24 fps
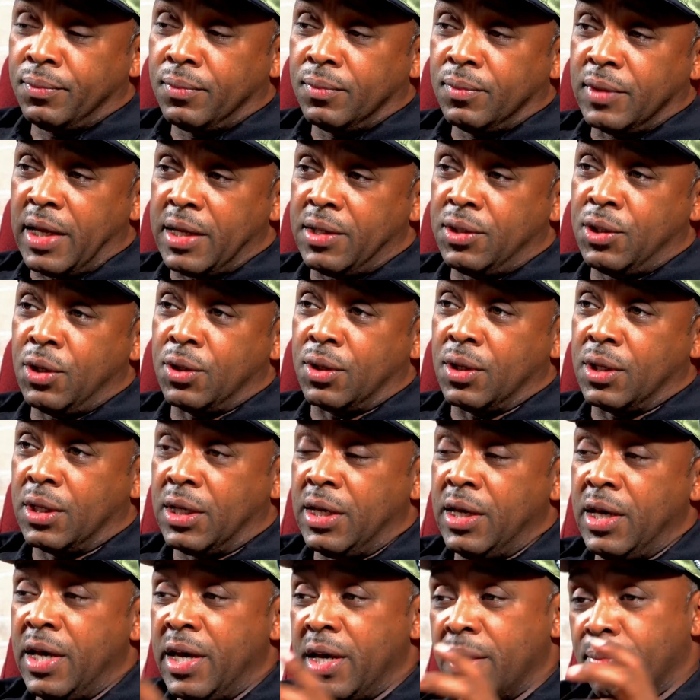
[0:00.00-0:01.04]
they took a
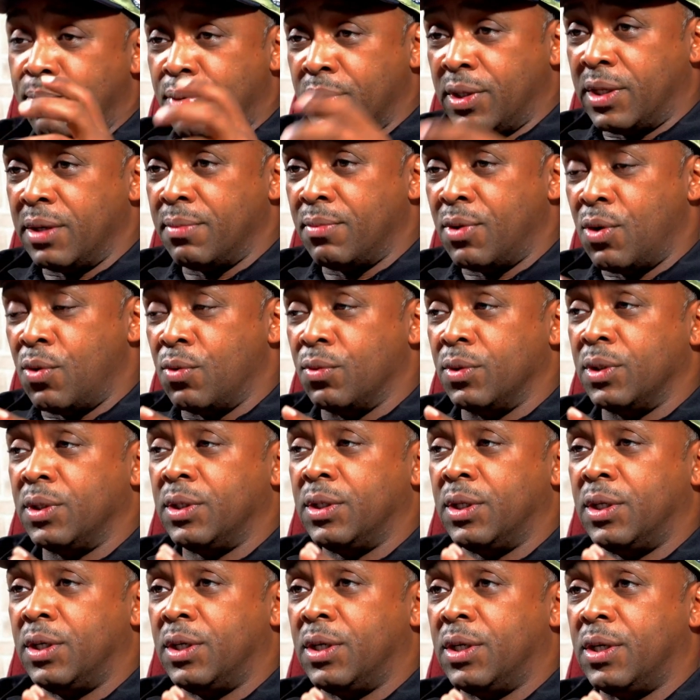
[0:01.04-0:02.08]
kid and put them
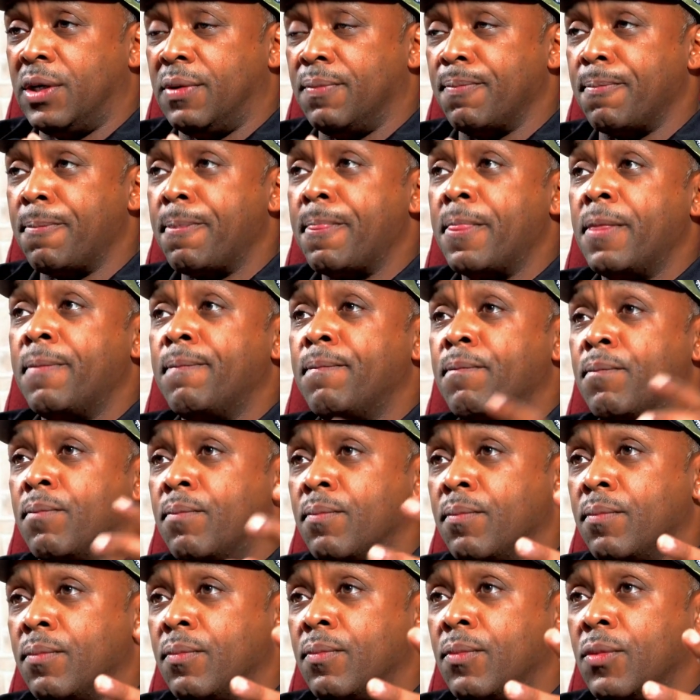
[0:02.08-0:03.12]
on,
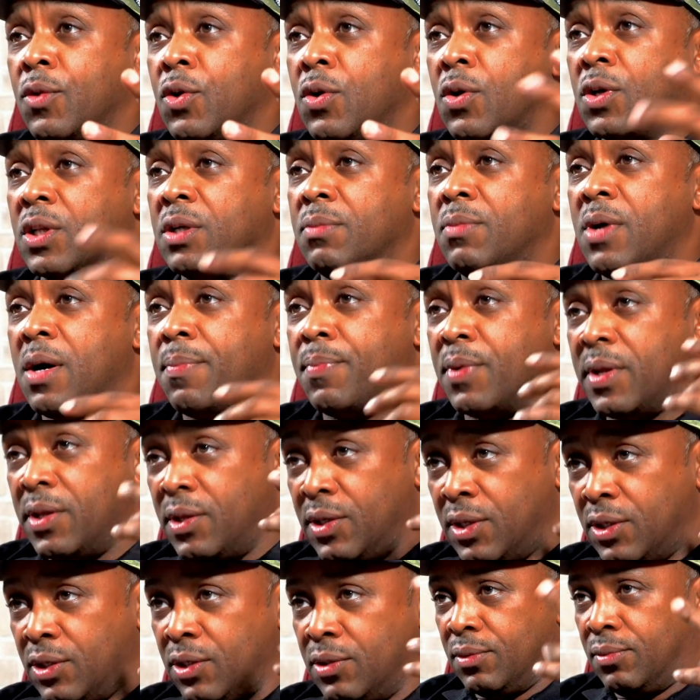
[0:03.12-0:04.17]
hooked them up
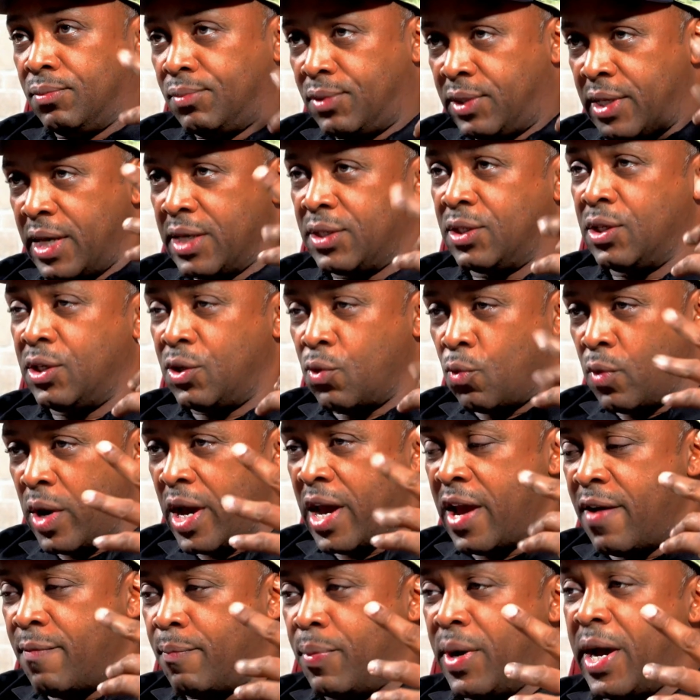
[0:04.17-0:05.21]
and tested the
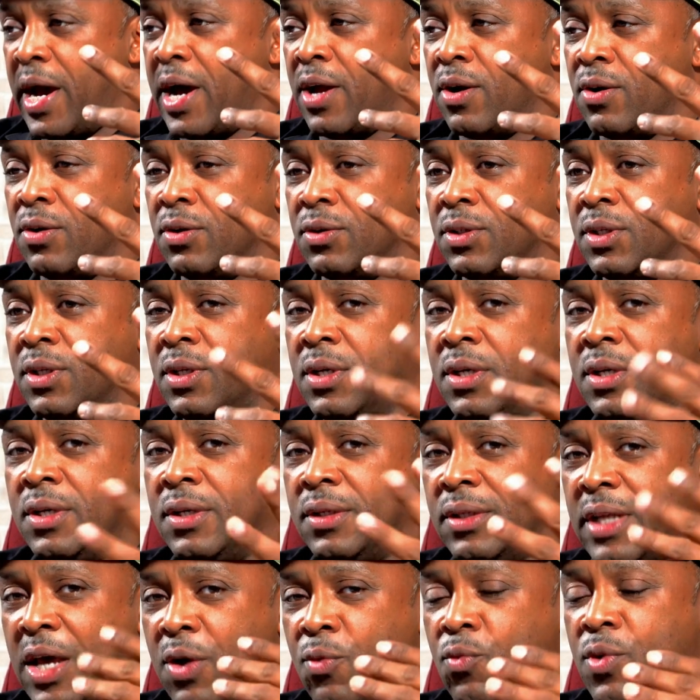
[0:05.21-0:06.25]
wave patterns,
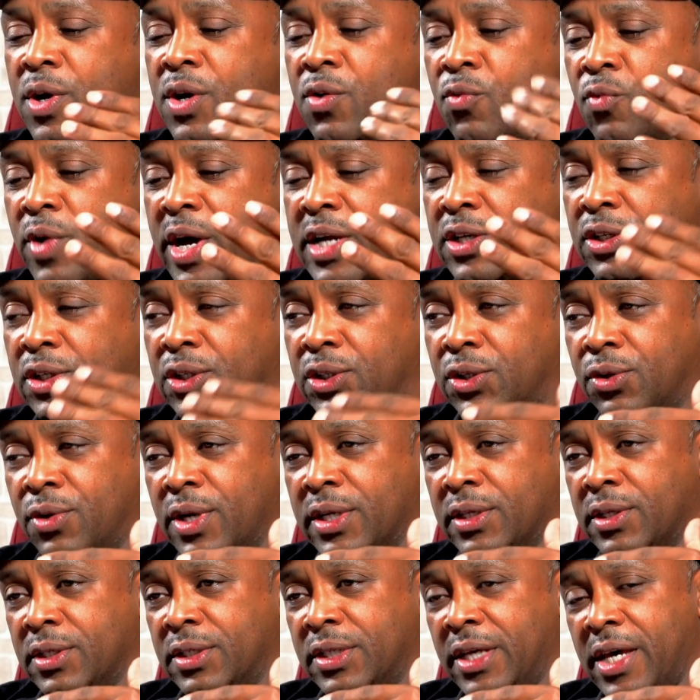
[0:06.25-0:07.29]
they wouldn't register
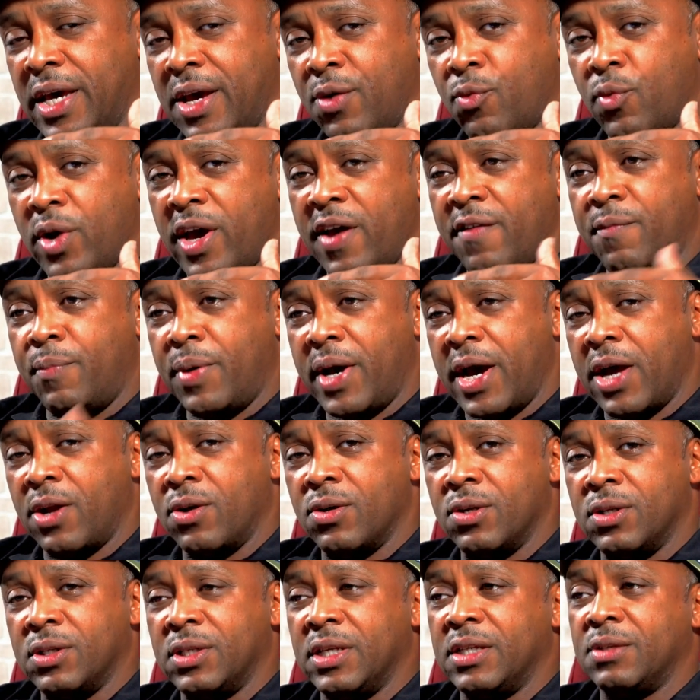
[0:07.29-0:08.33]
at the same wave
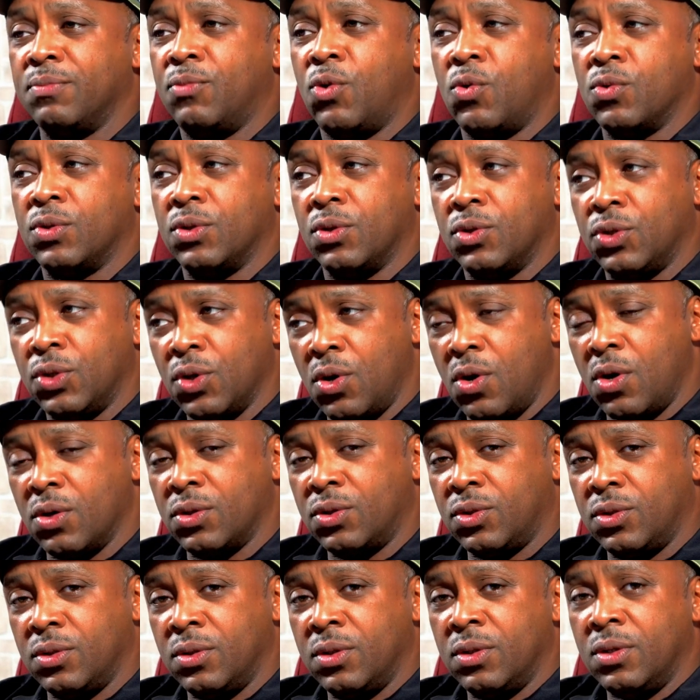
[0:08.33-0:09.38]
patterns as most
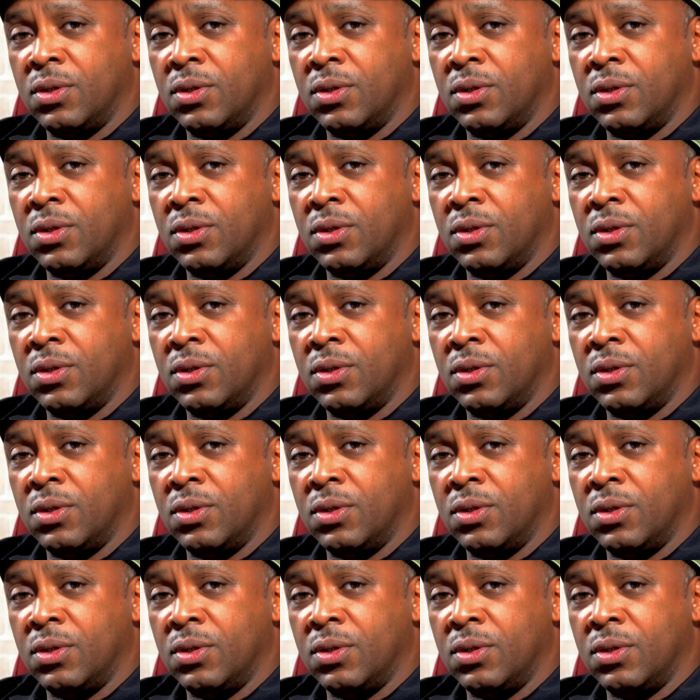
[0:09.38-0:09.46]
adults,